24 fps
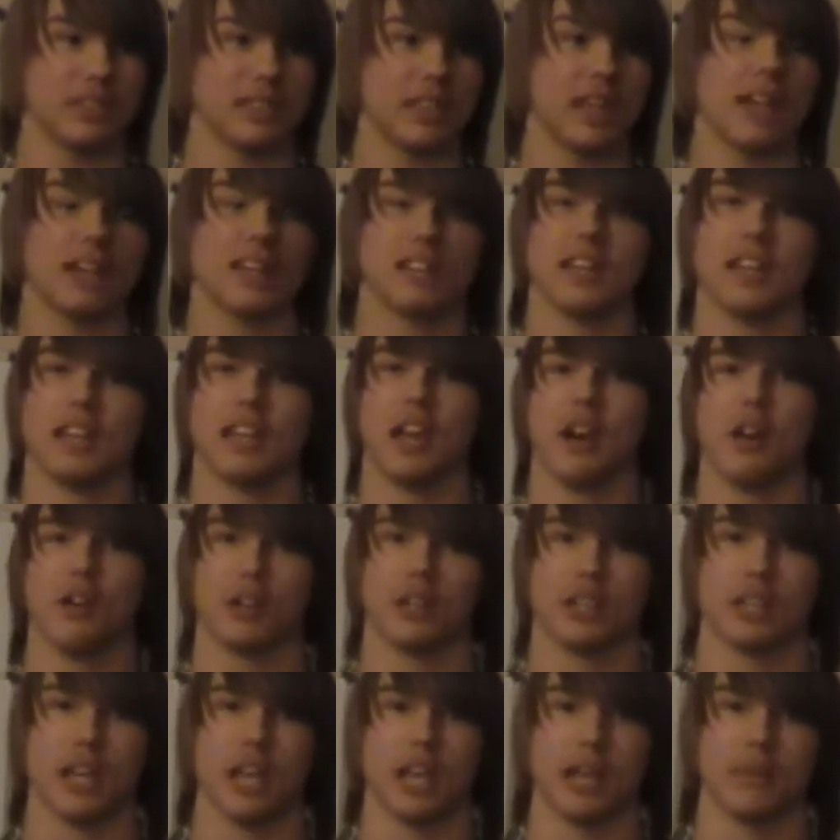take out a
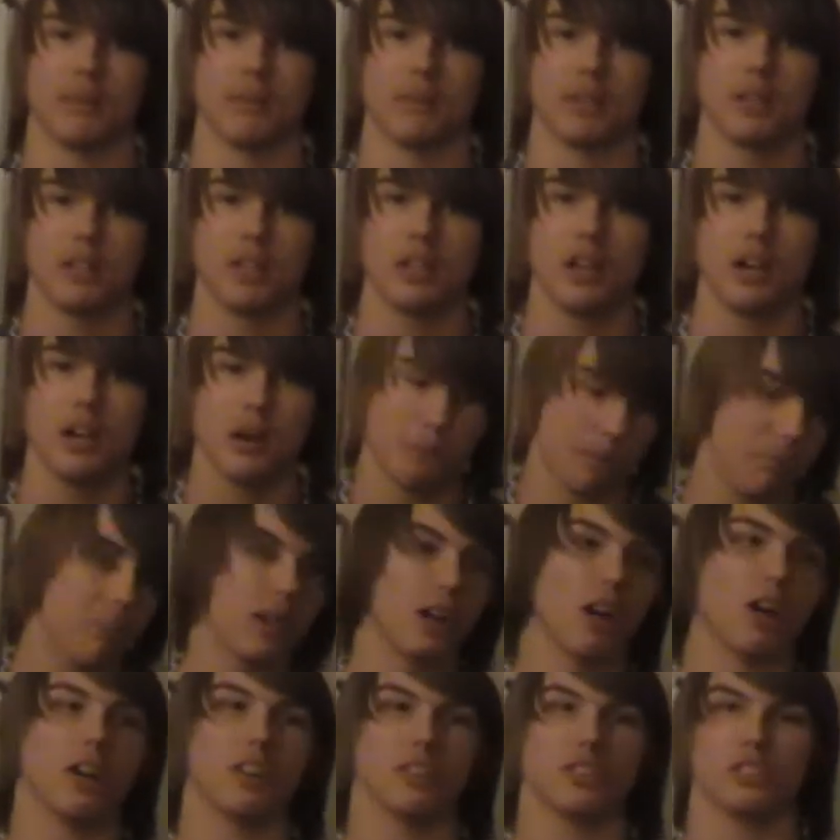game. But
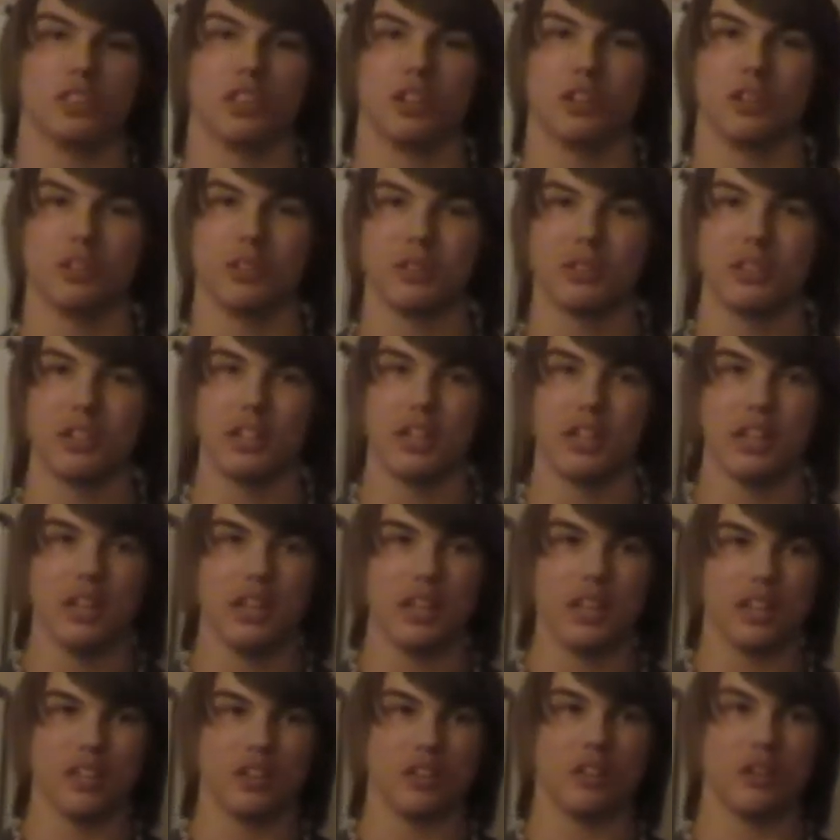also,
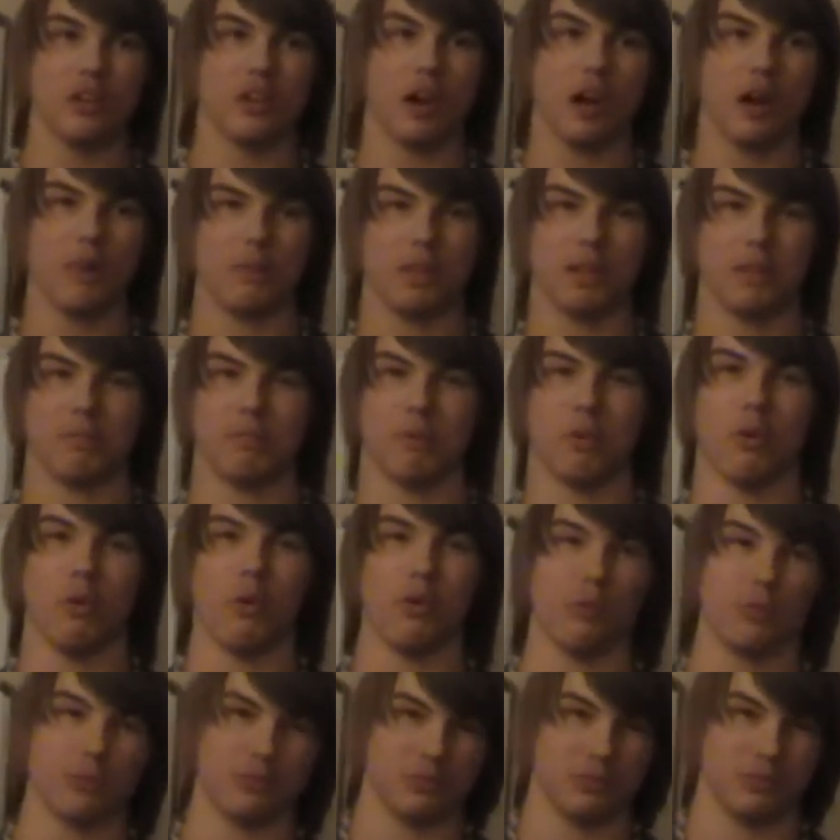you know how many
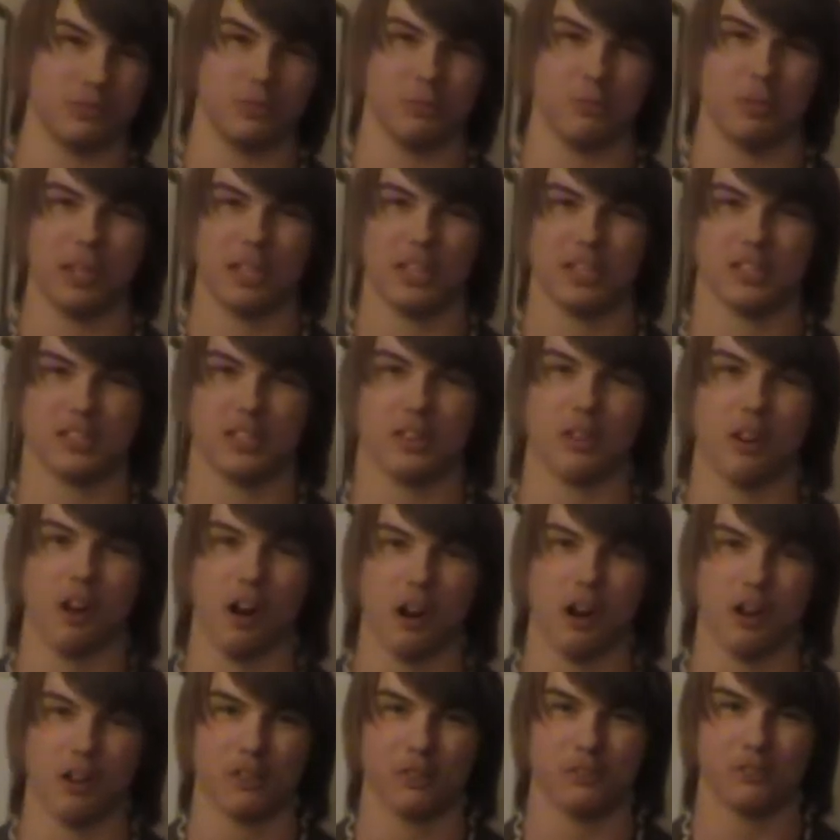bowl weeks there
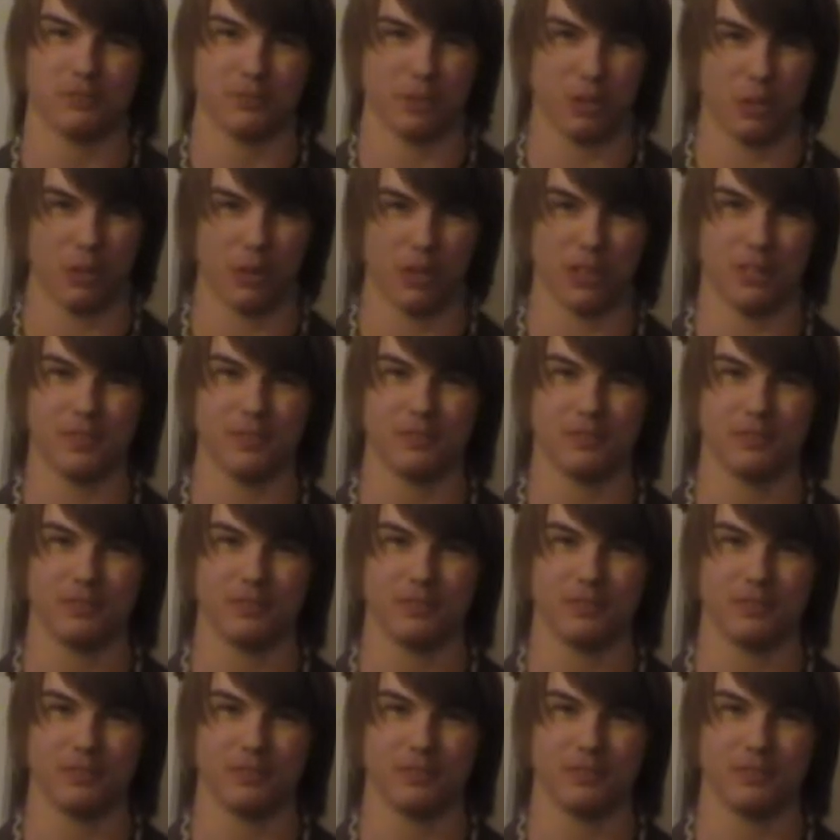are, Logan?